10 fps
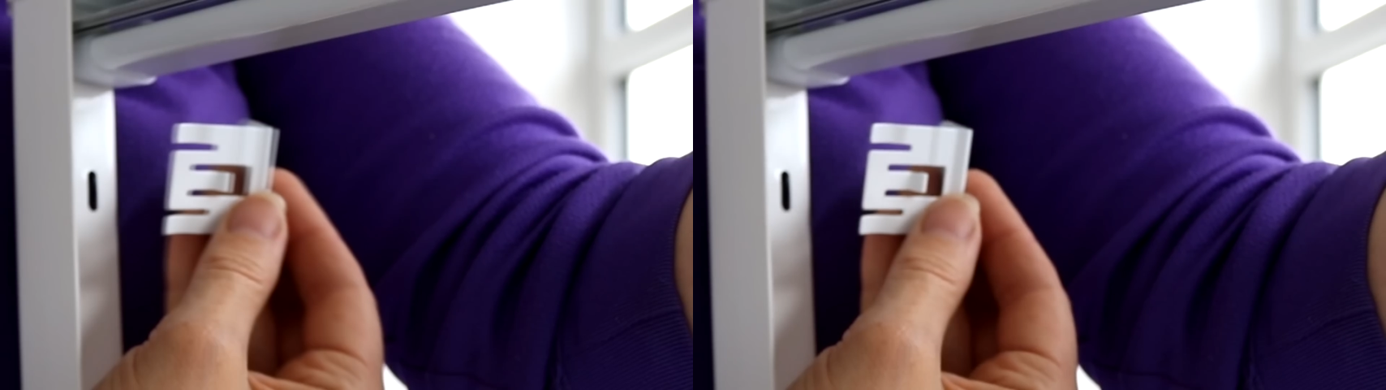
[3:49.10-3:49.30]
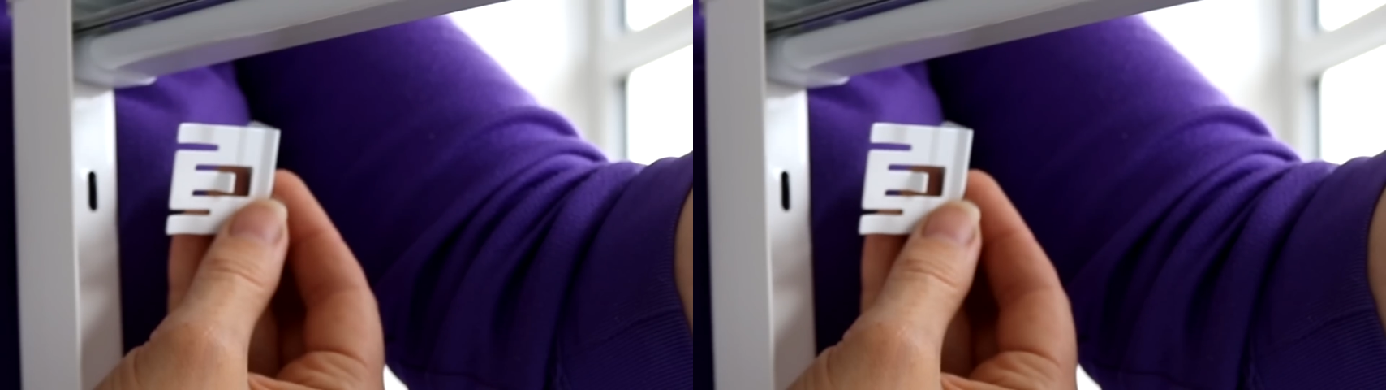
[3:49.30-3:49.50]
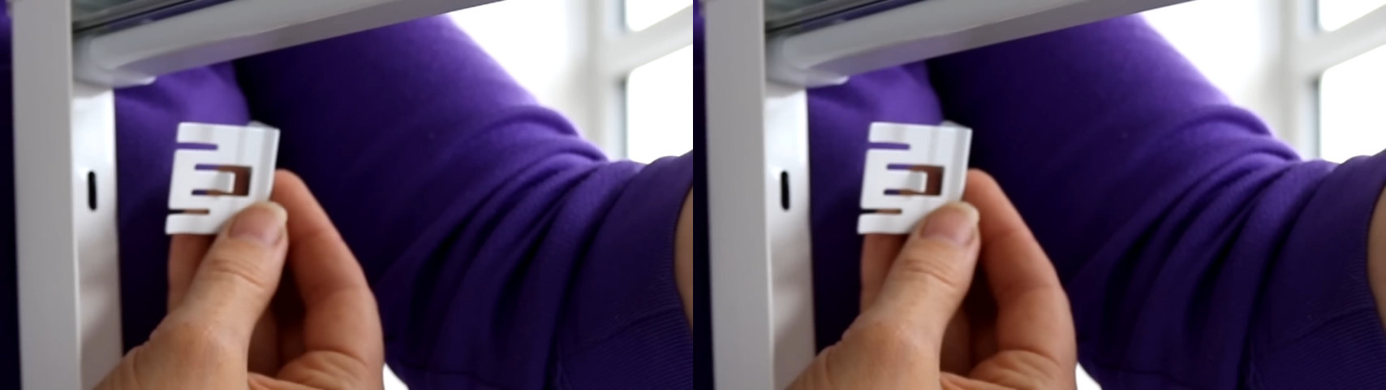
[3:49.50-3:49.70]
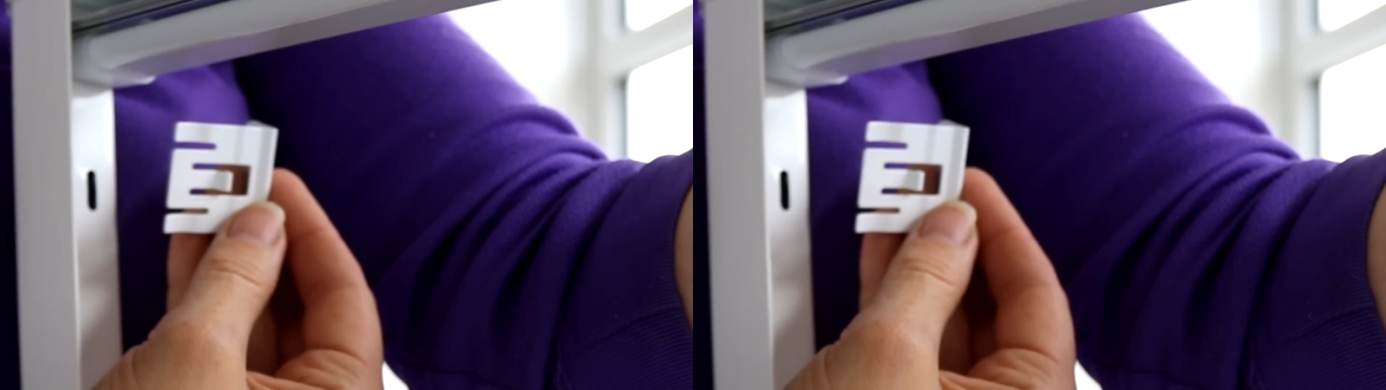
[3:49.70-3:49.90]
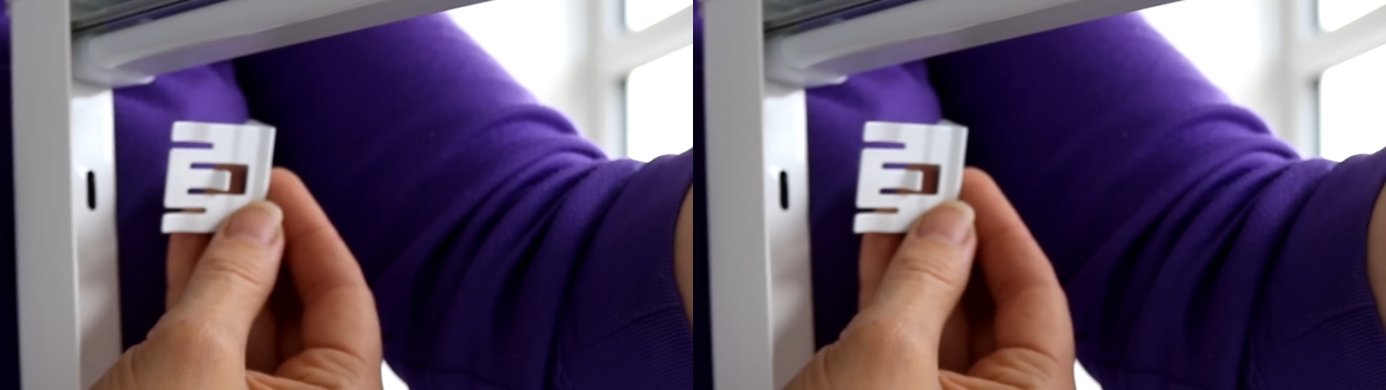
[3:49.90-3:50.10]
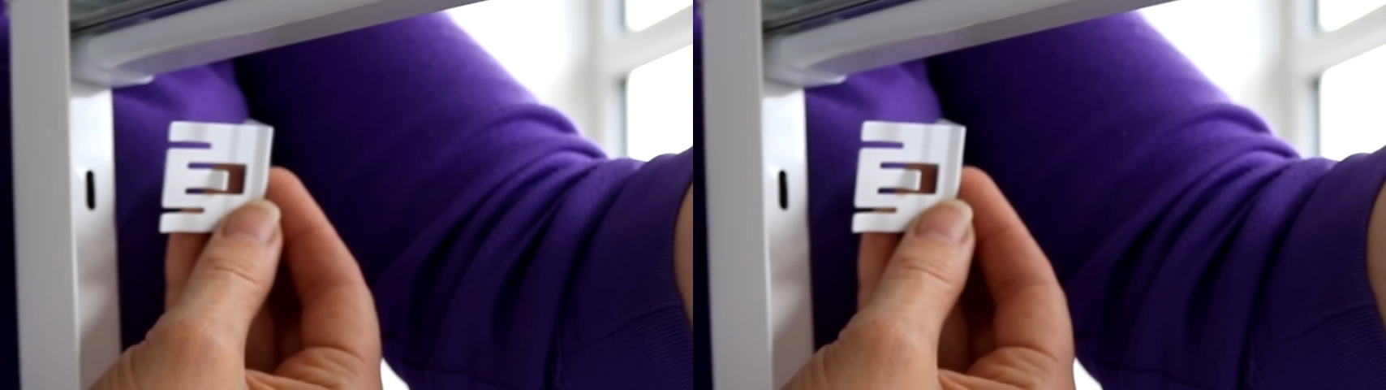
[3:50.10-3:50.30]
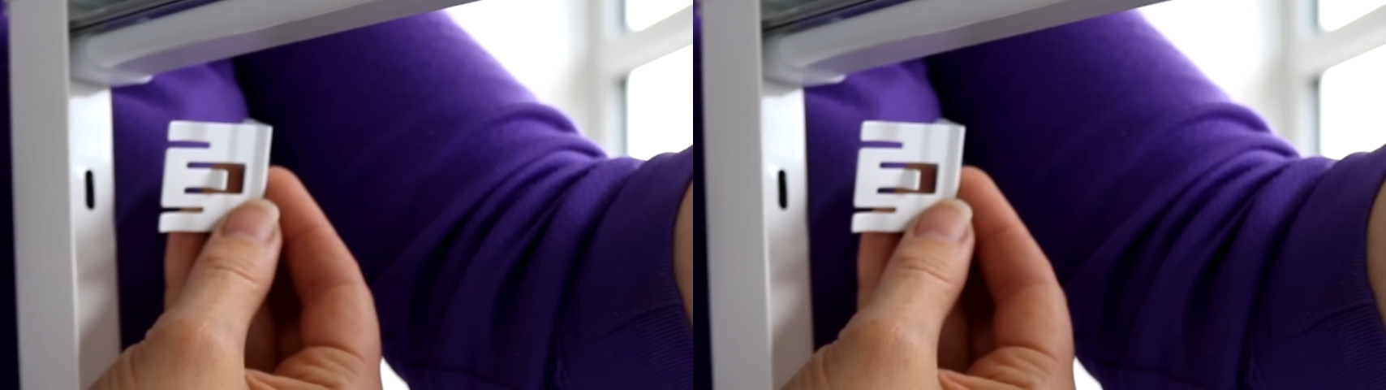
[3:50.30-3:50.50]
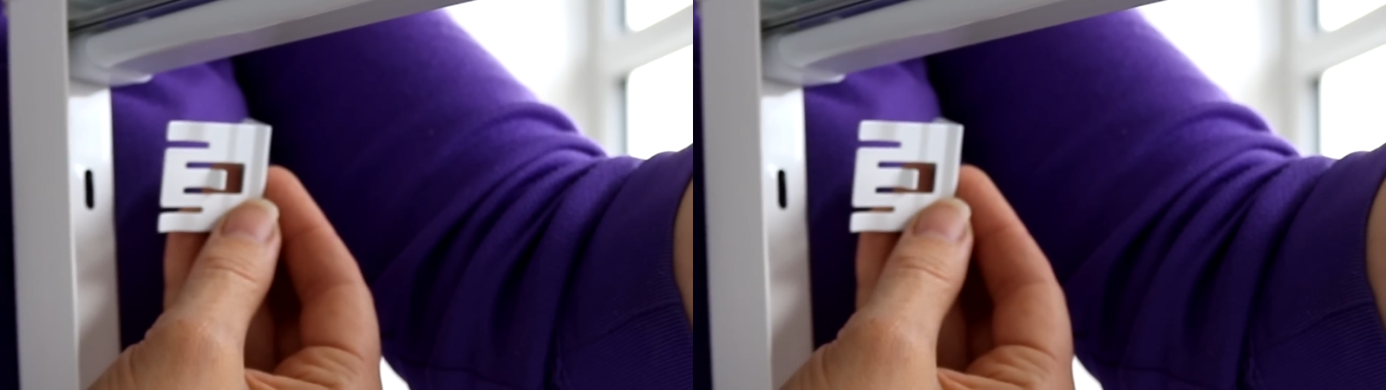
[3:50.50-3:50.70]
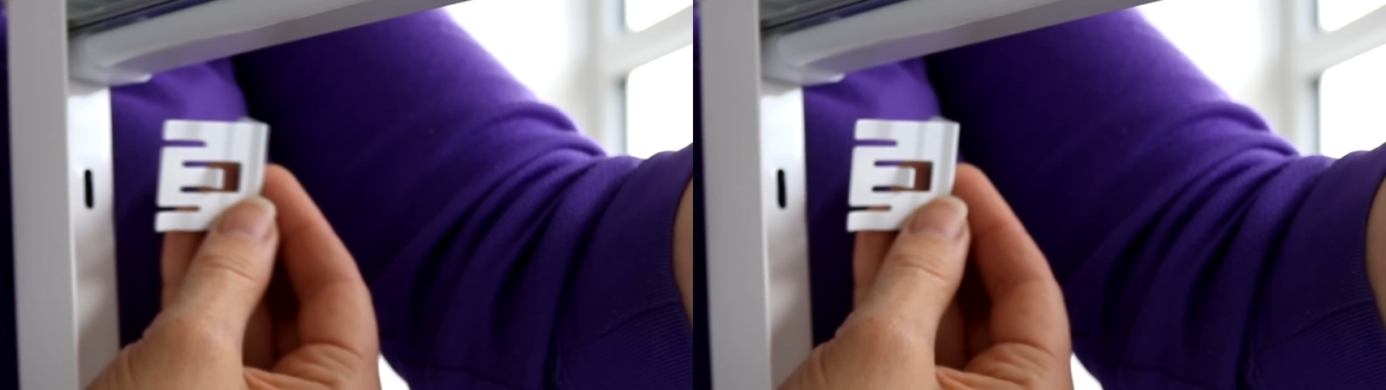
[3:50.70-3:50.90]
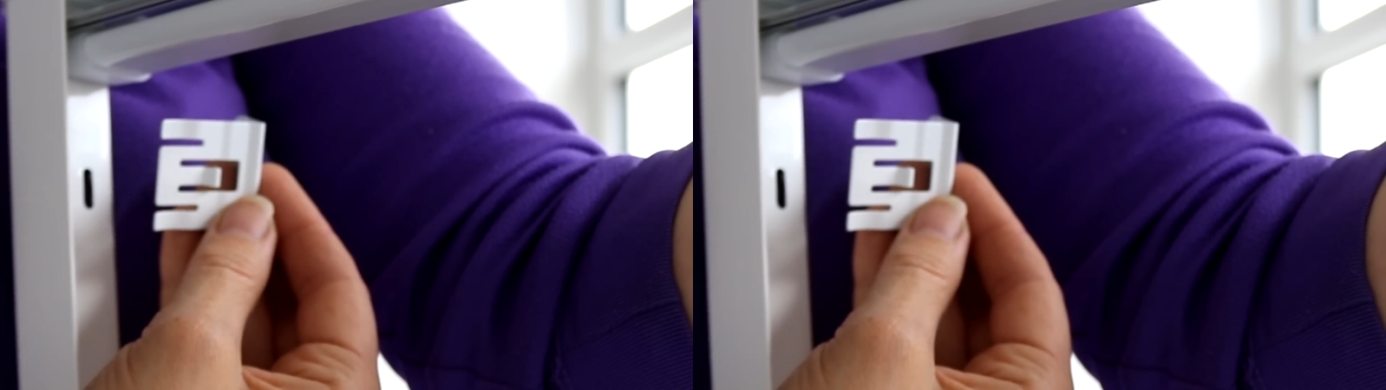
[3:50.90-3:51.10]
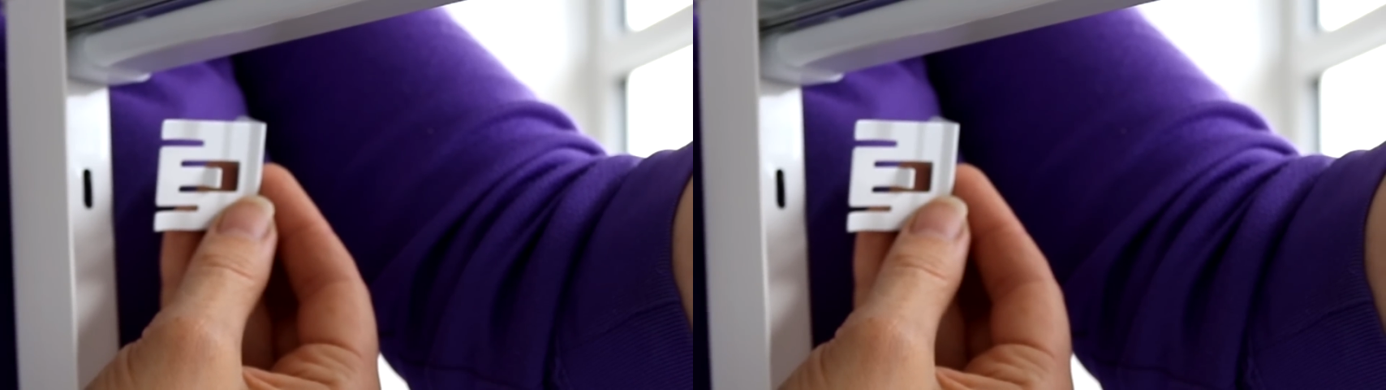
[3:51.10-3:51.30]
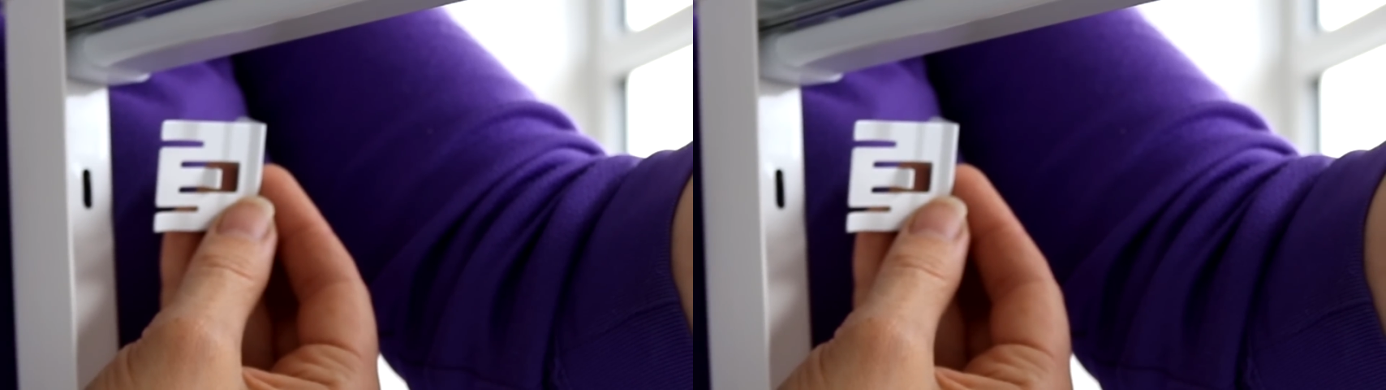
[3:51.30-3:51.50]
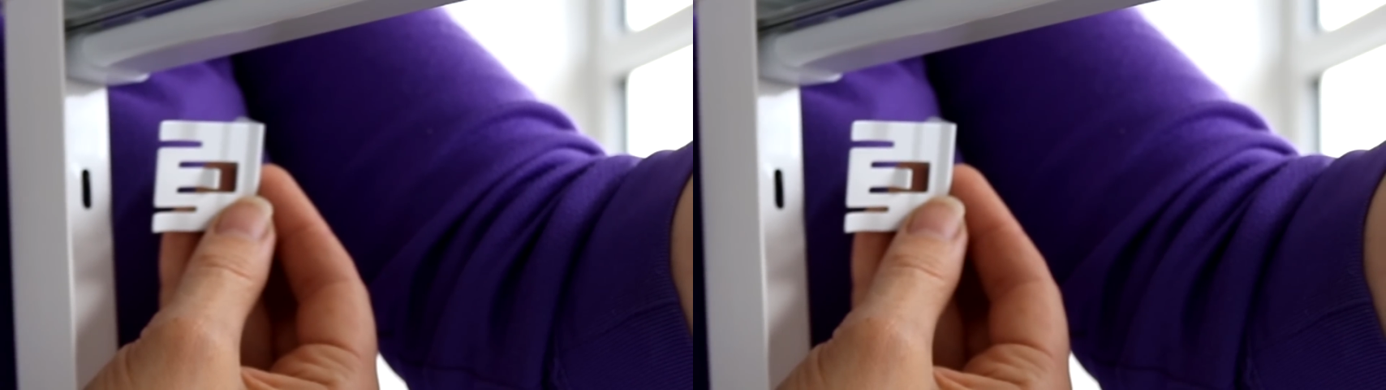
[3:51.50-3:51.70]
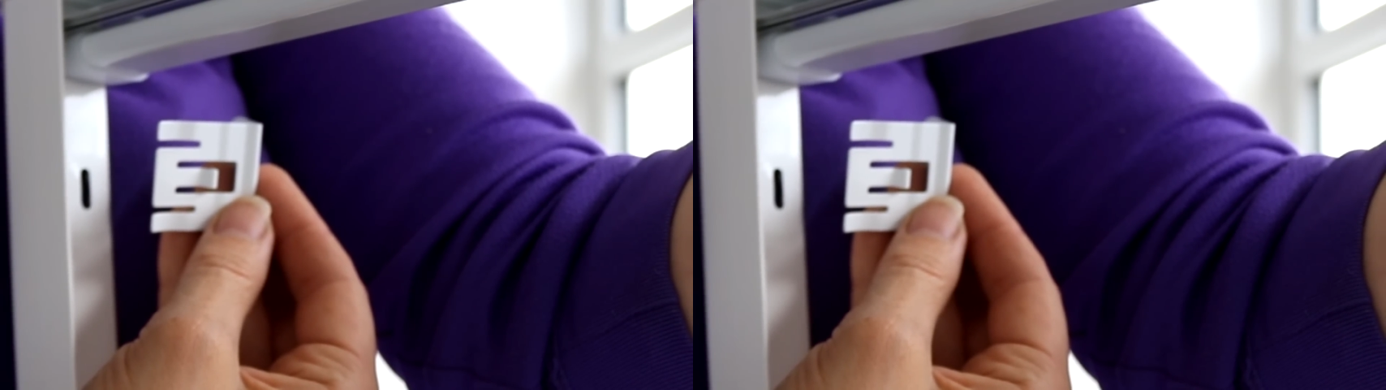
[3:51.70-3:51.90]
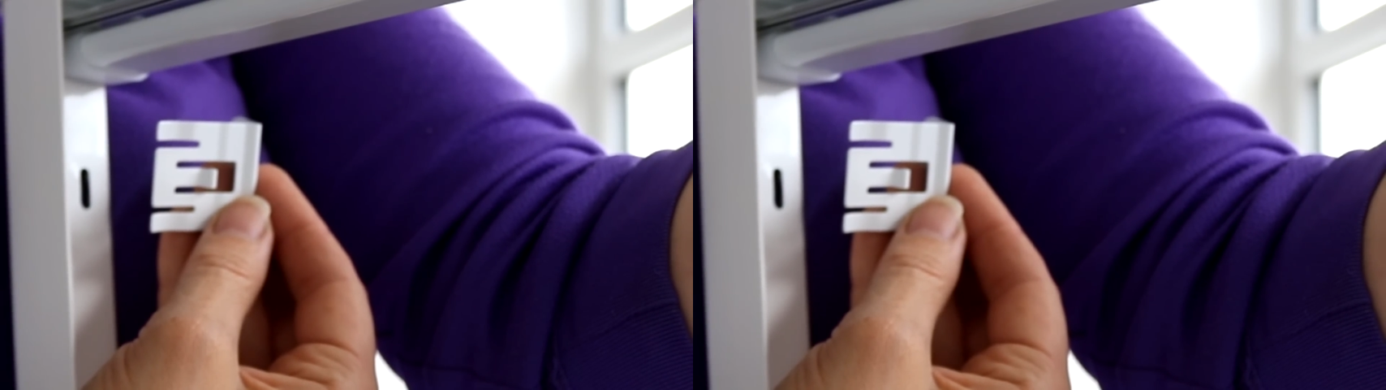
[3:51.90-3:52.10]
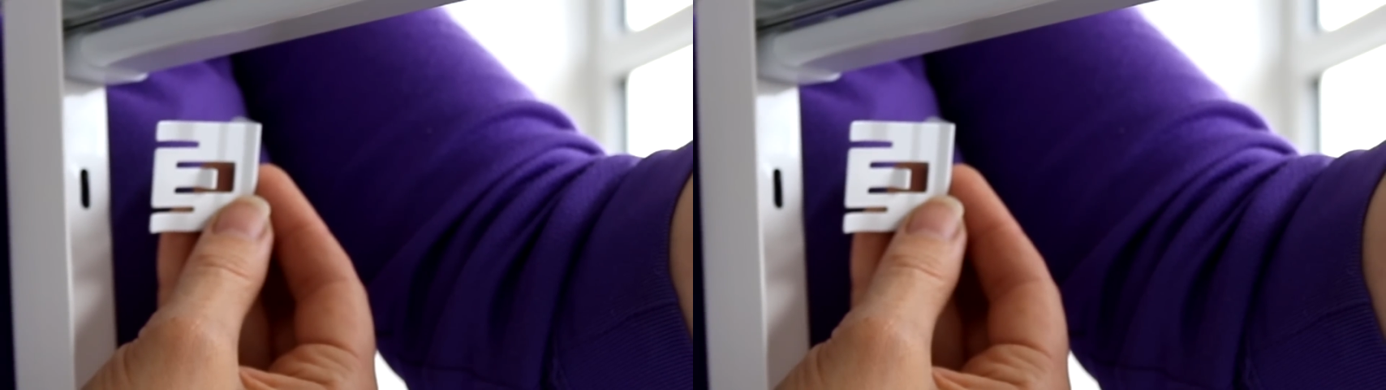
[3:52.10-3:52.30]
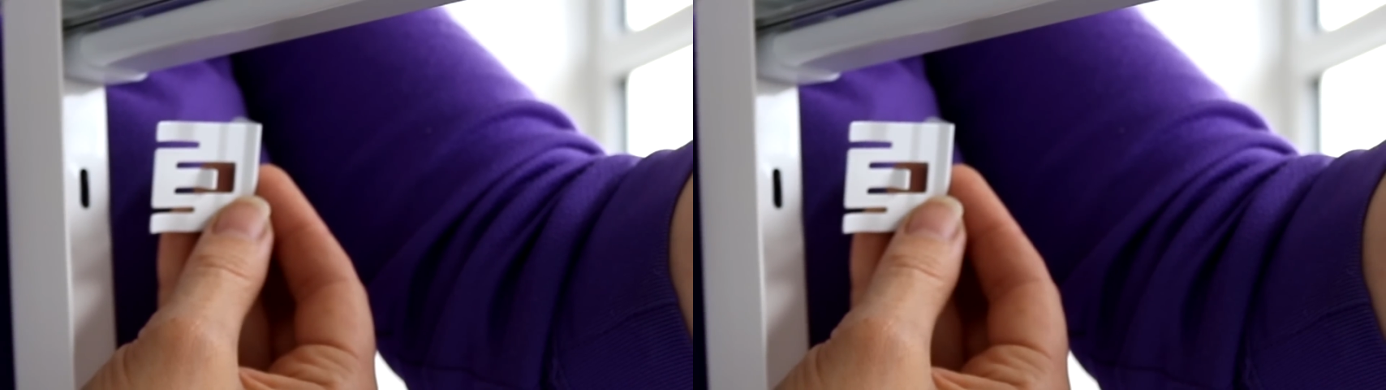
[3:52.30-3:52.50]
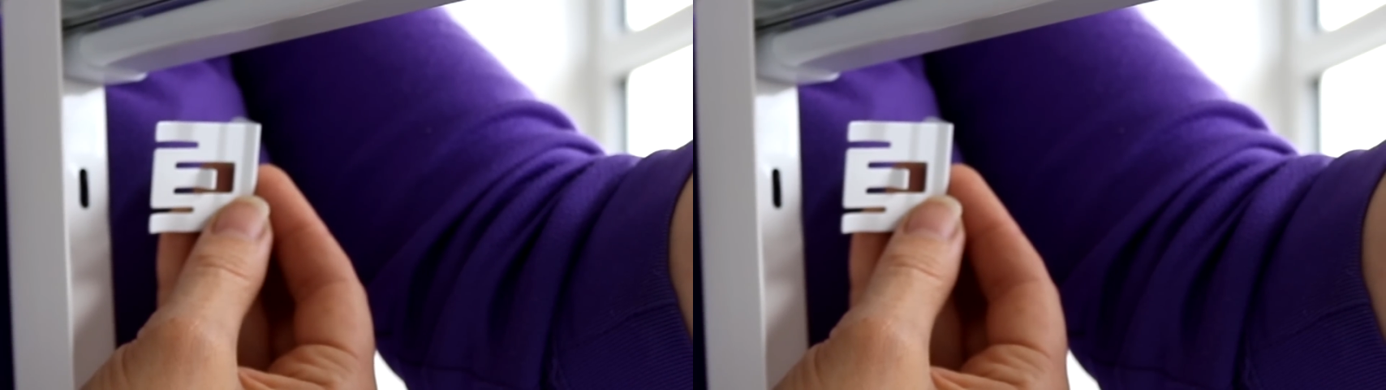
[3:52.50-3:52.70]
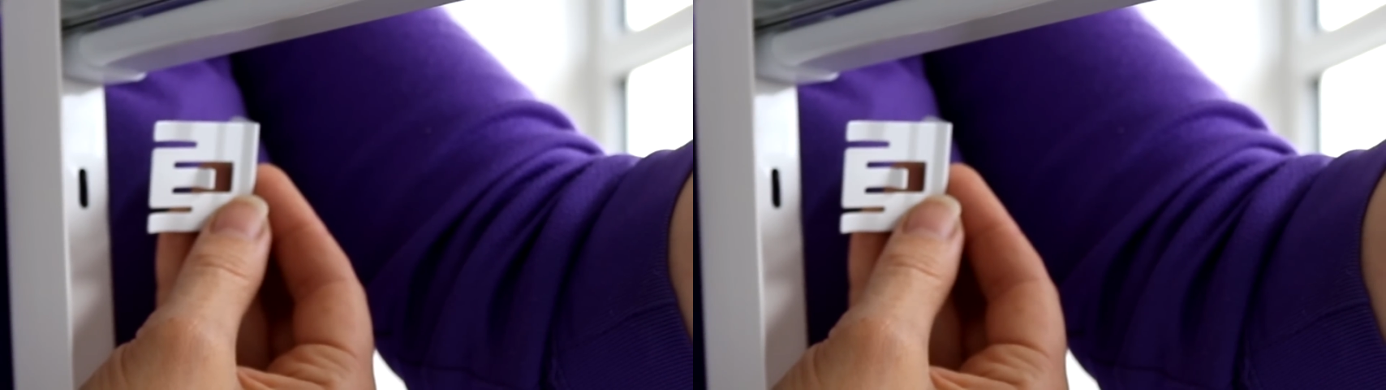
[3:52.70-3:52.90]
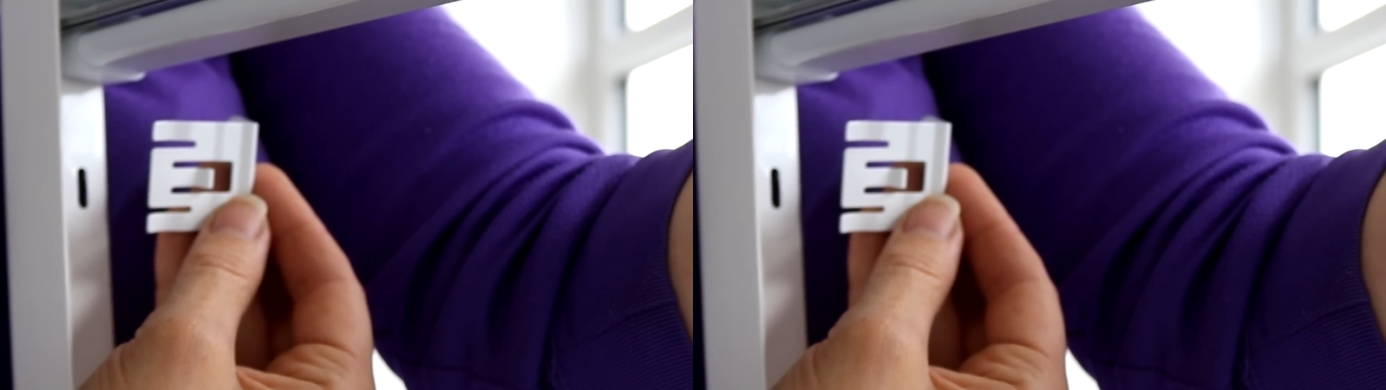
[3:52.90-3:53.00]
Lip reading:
Nobody's mouth can be seen.